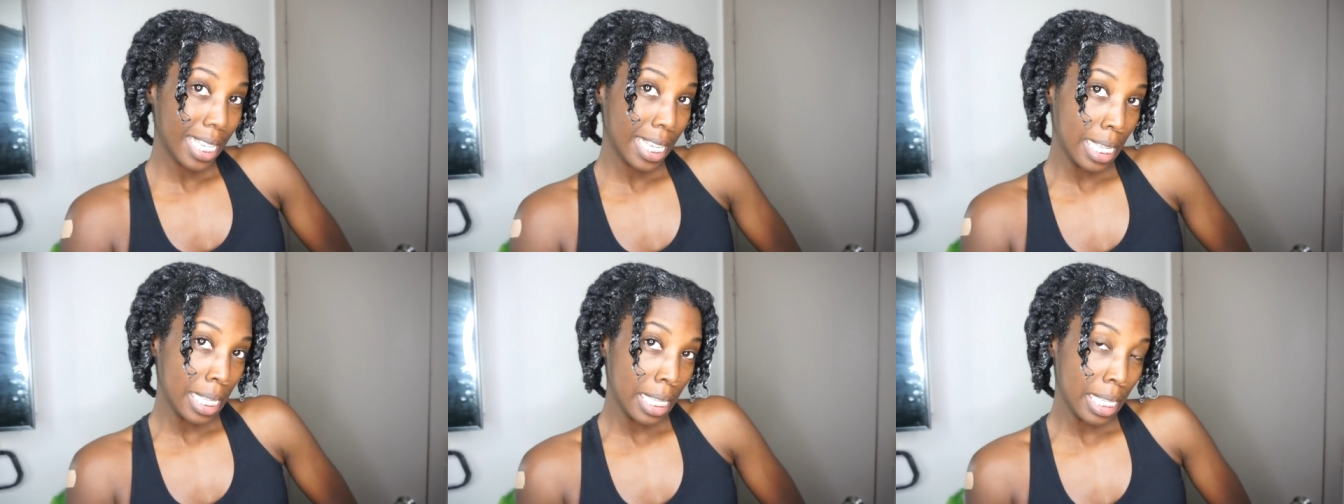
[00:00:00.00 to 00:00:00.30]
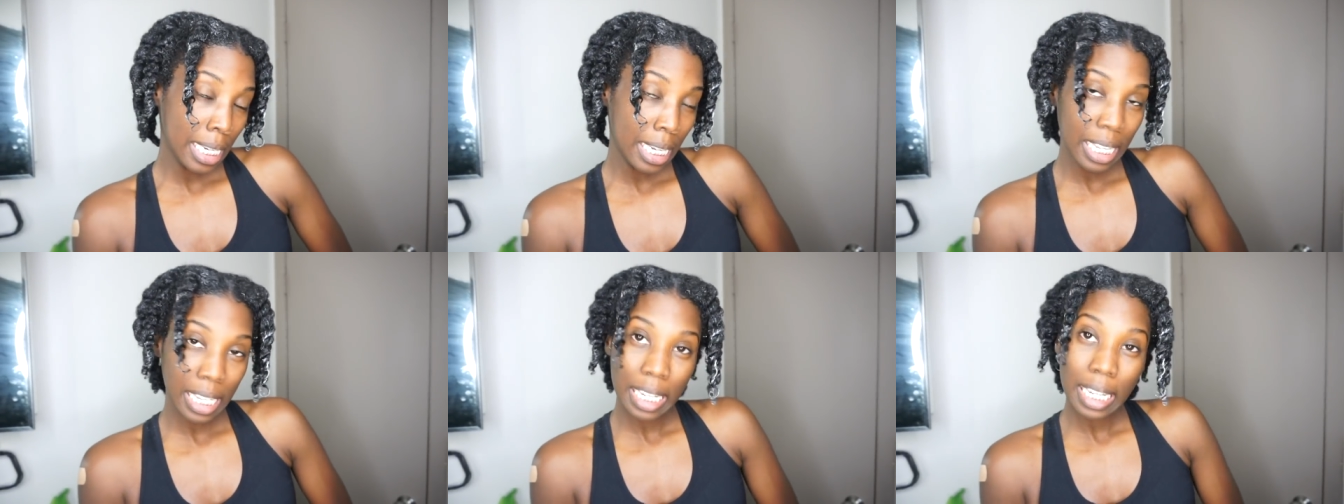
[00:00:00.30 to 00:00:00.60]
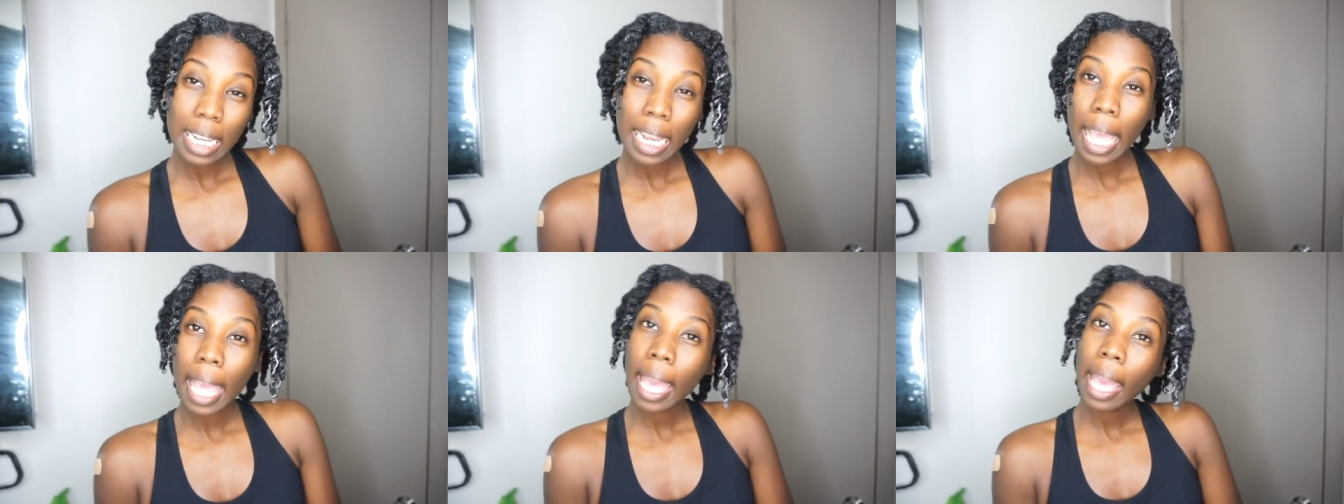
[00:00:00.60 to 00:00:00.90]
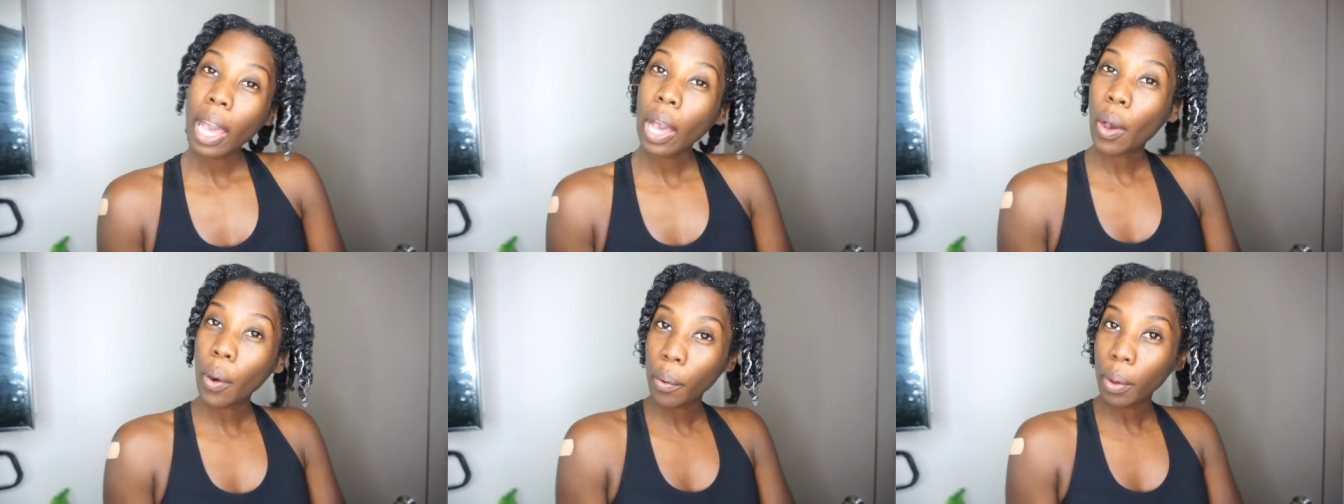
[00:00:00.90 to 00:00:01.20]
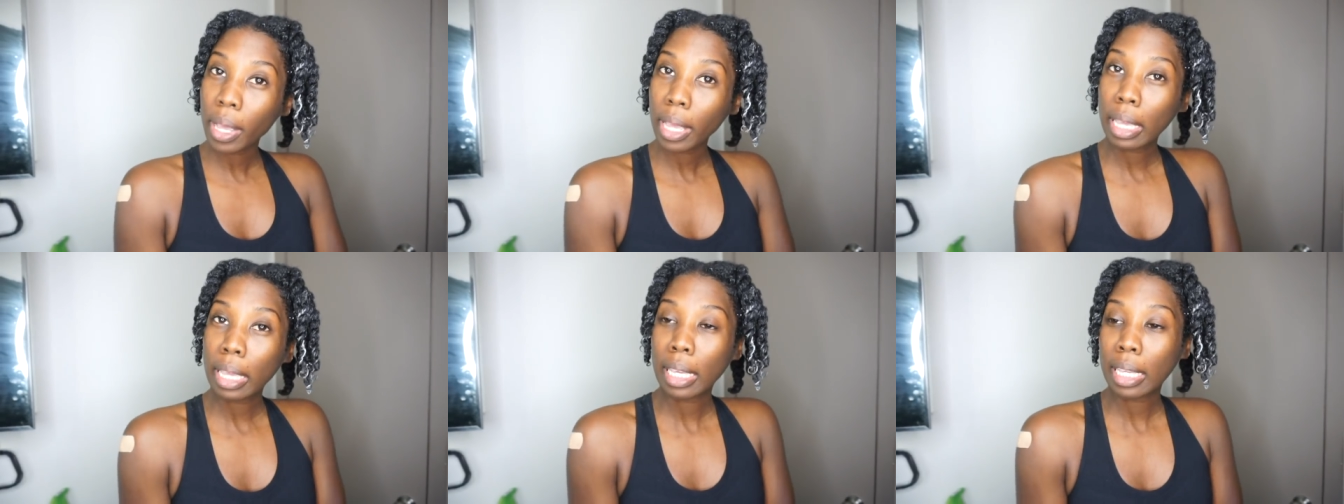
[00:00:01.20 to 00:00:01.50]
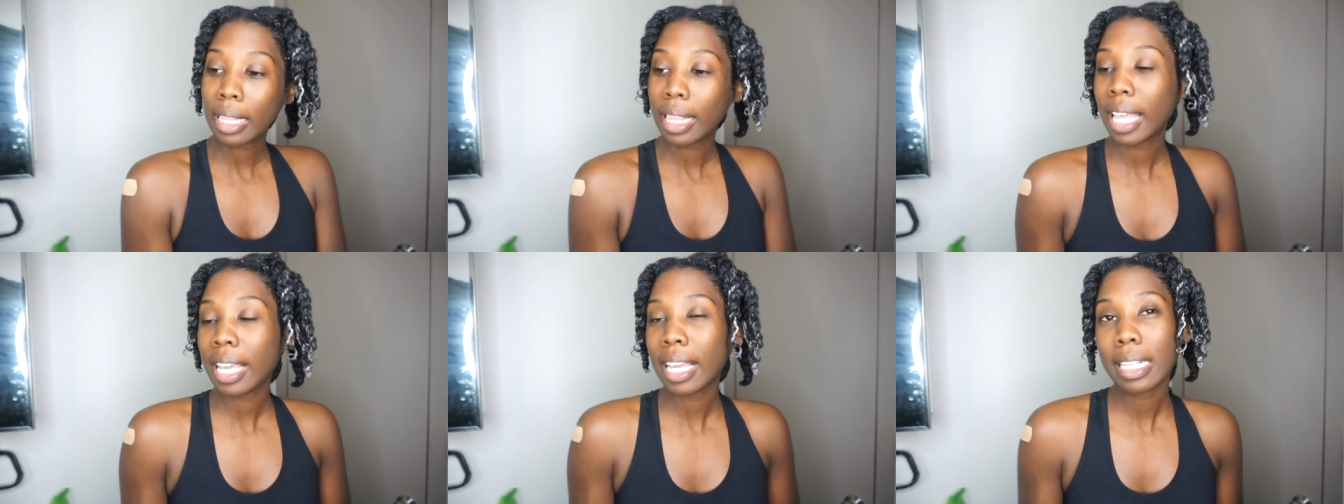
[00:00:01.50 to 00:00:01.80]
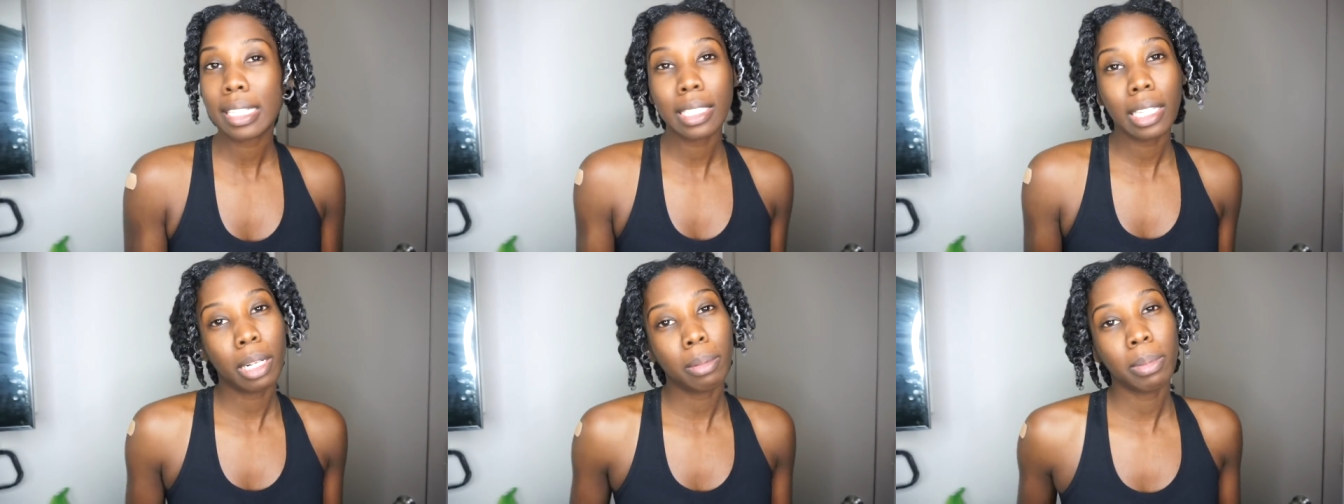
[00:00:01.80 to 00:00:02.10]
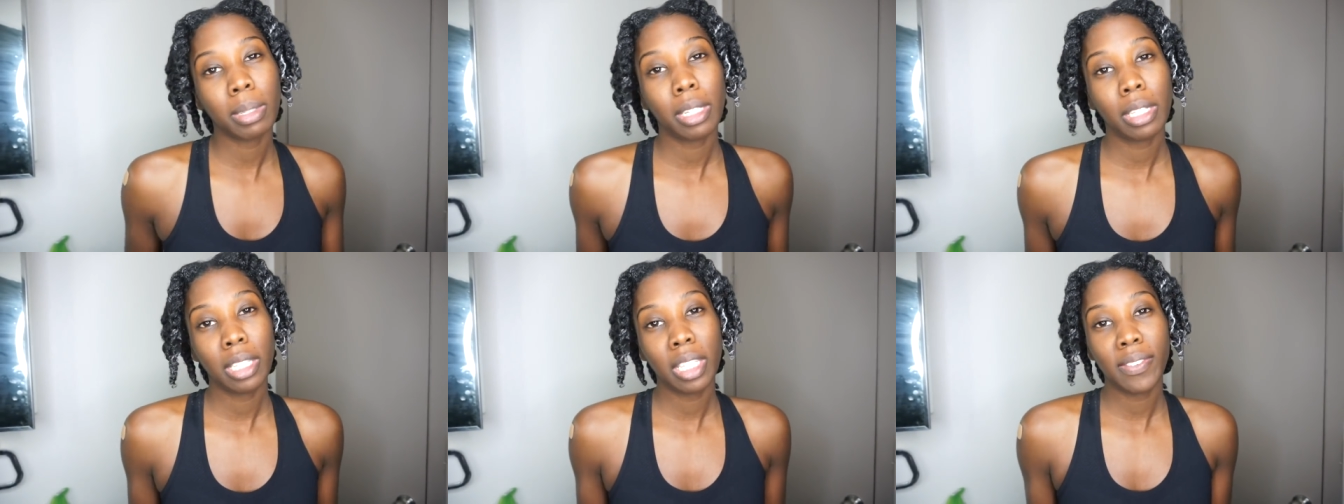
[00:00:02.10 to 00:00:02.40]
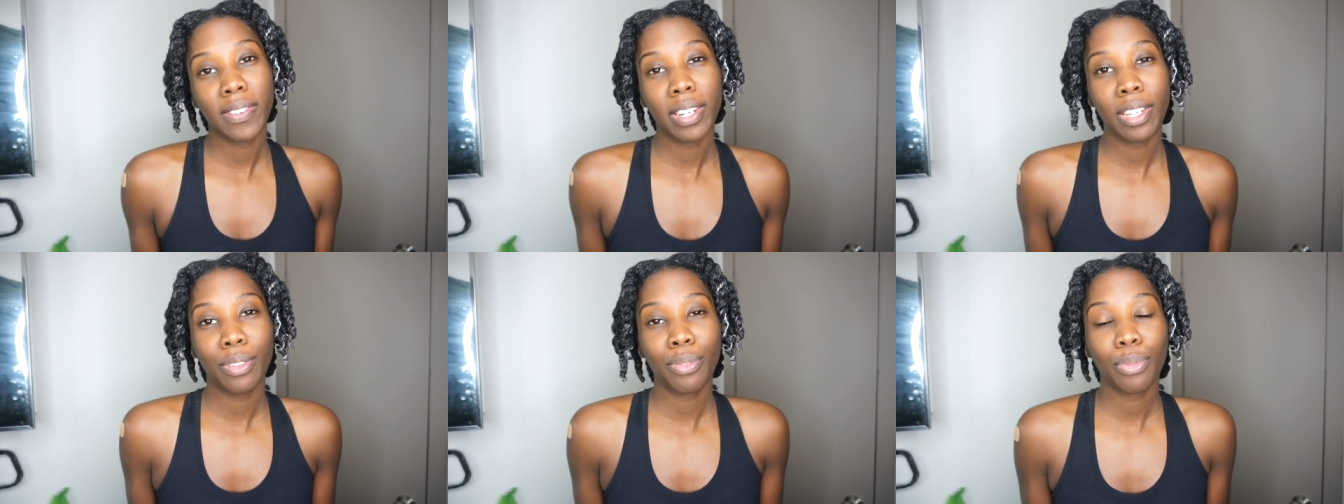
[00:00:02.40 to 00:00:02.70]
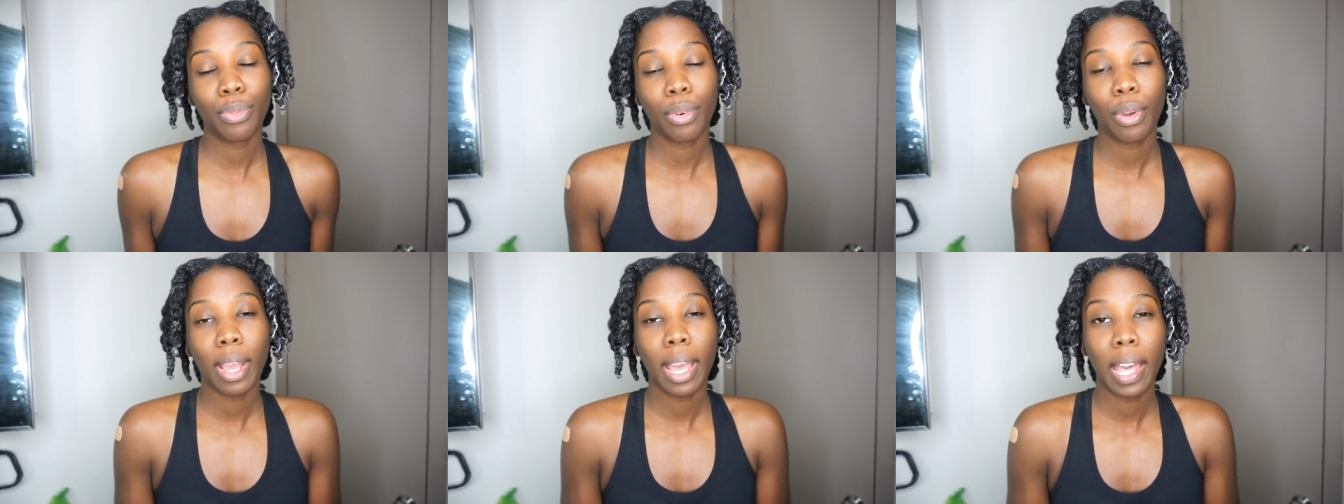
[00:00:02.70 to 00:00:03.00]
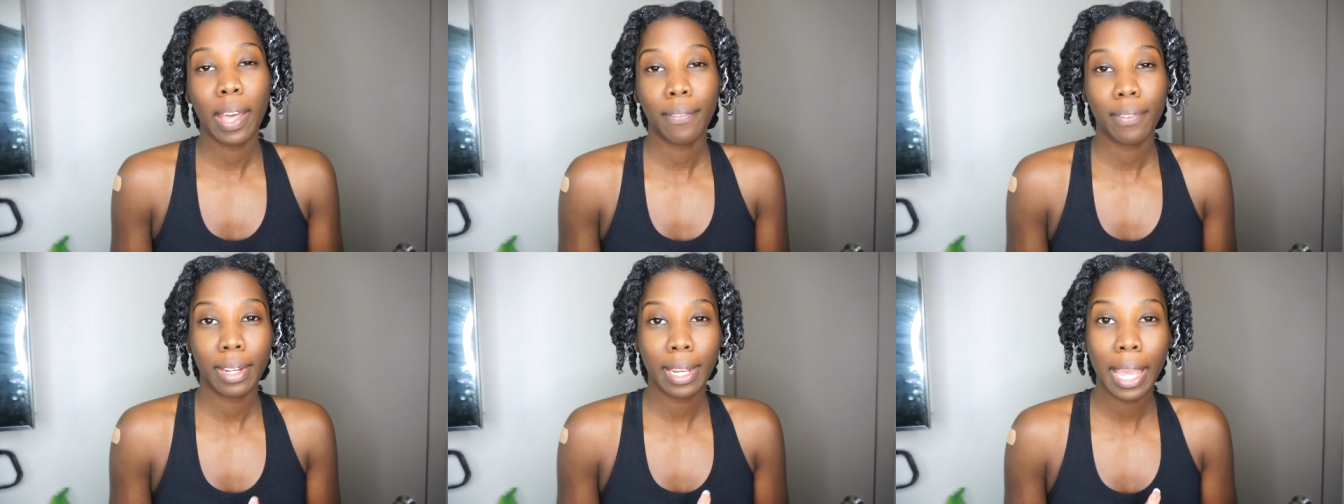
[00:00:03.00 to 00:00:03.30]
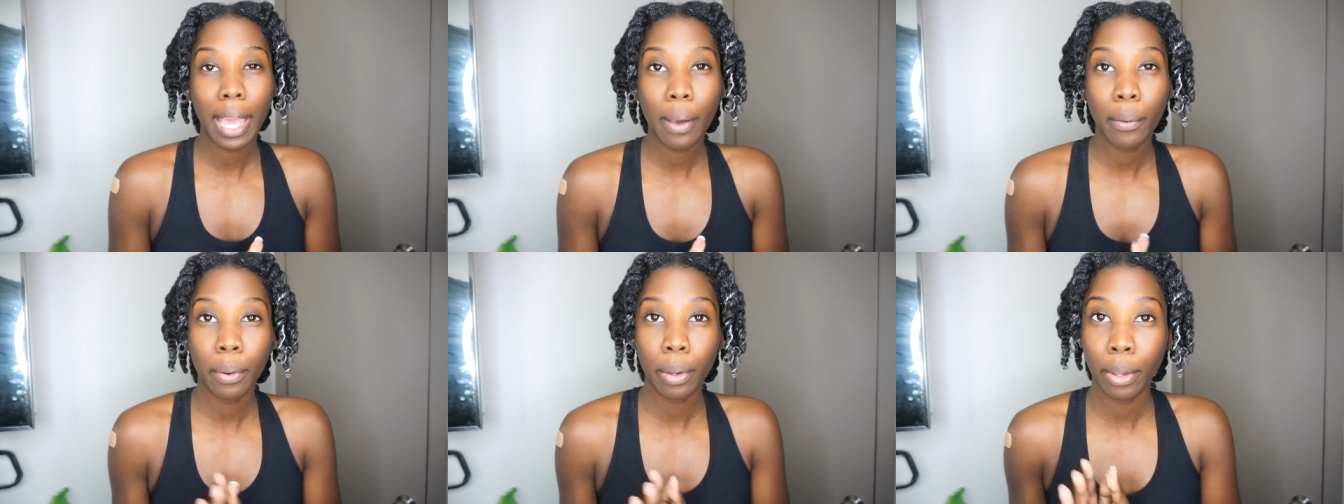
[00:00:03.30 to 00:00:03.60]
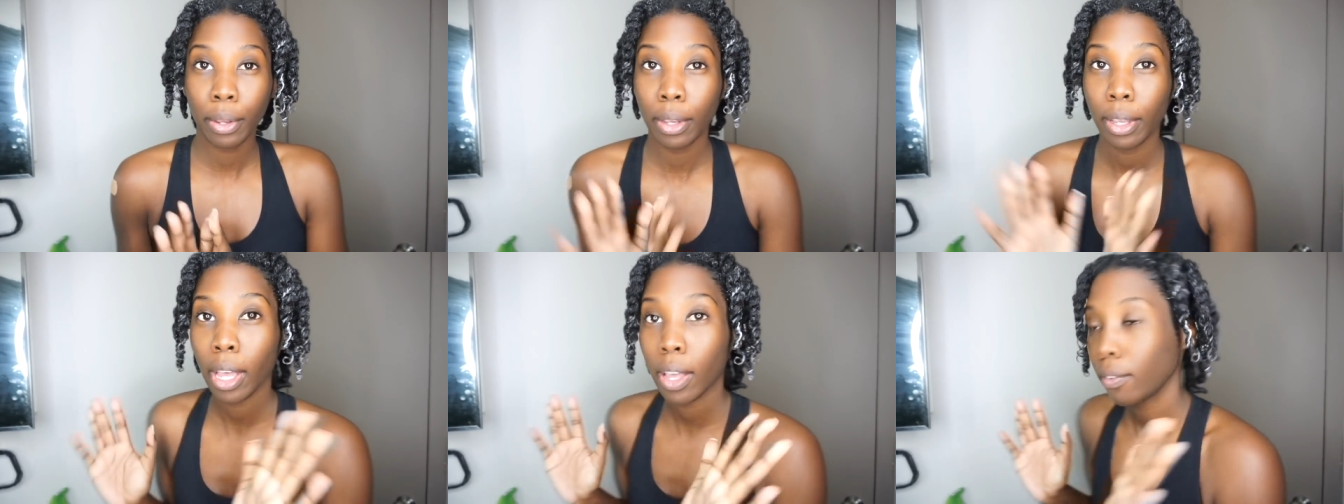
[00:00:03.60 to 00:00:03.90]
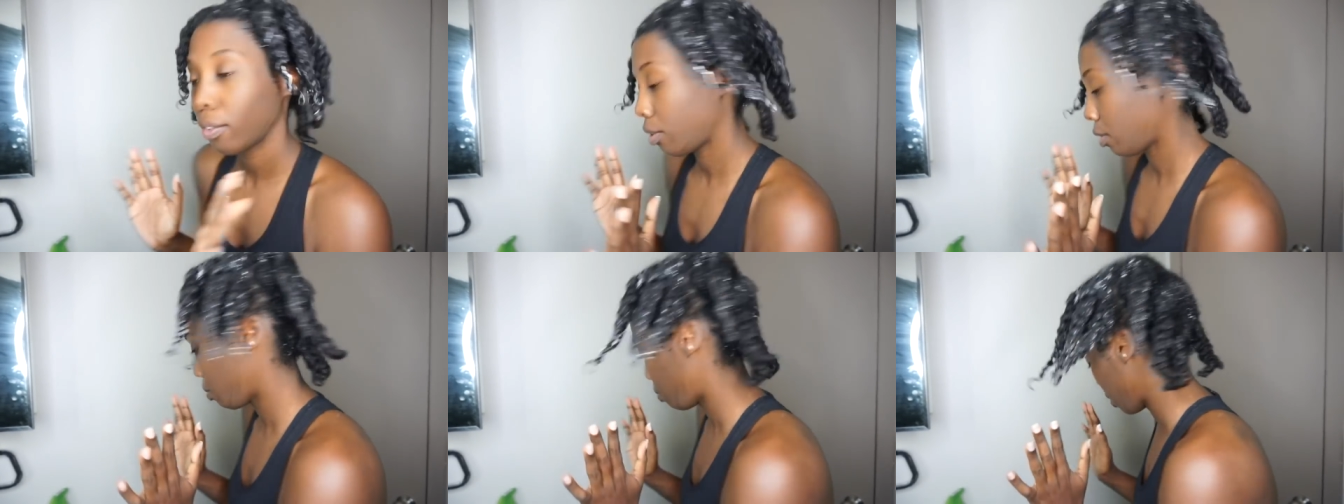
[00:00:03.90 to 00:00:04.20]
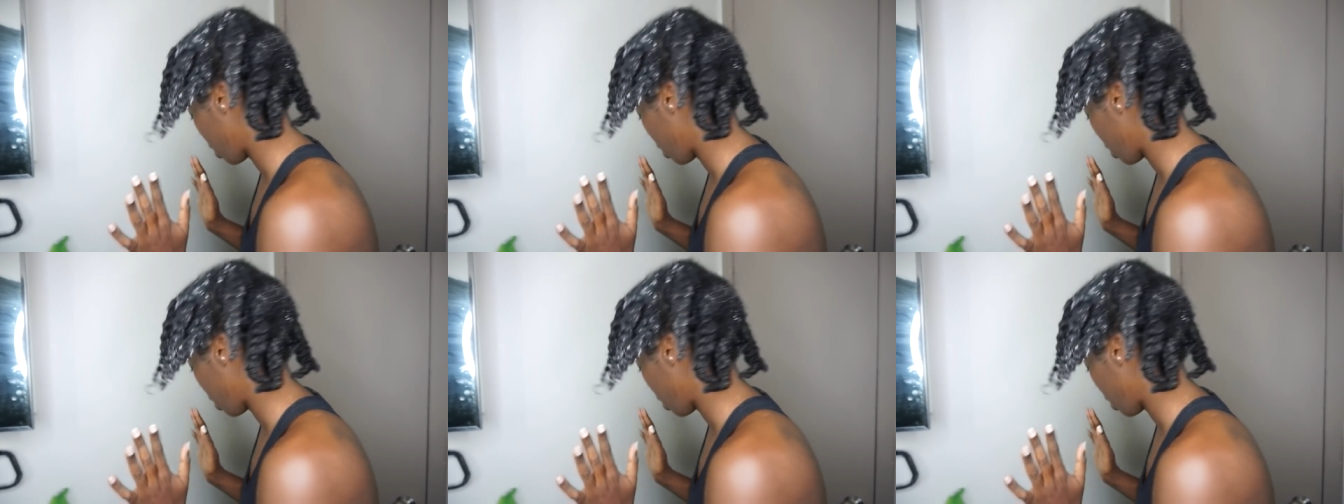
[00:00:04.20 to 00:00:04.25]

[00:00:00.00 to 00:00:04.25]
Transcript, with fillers: in now and like I said I'm going to leave it in for half an hour covered